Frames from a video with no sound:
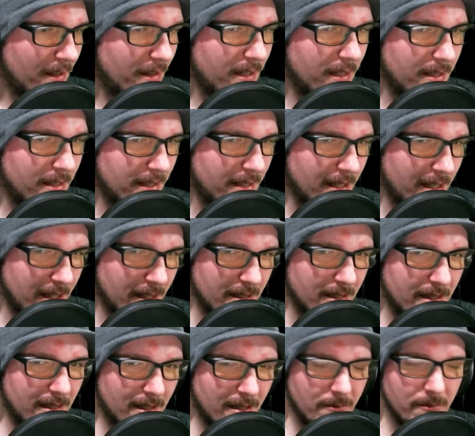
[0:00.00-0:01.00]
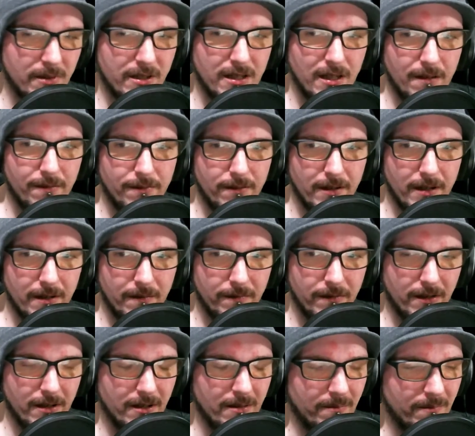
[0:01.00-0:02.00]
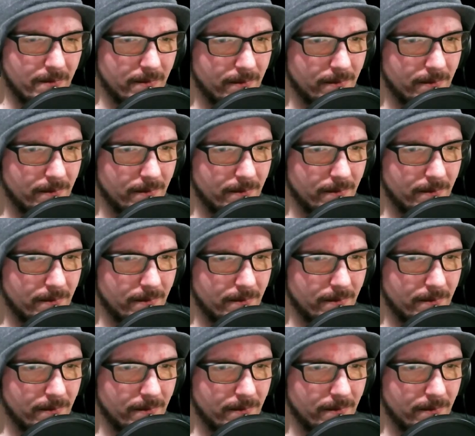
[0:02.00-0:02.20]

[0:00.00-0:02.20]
these things that I'm suffering from.